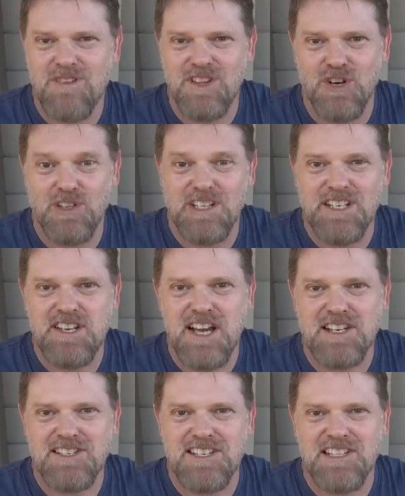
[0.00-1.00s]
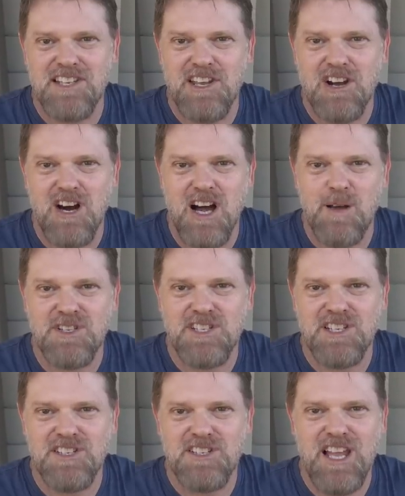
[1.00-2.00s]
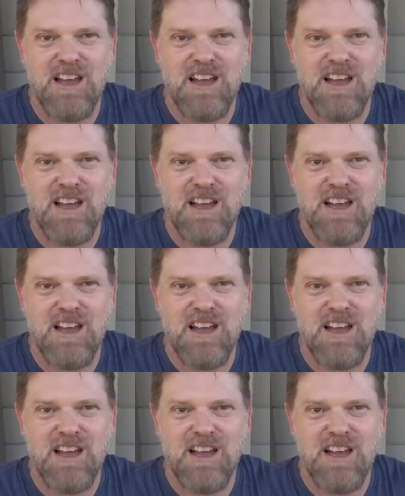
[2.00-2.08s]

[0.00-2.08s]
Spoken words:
with all the ducks and the ibises.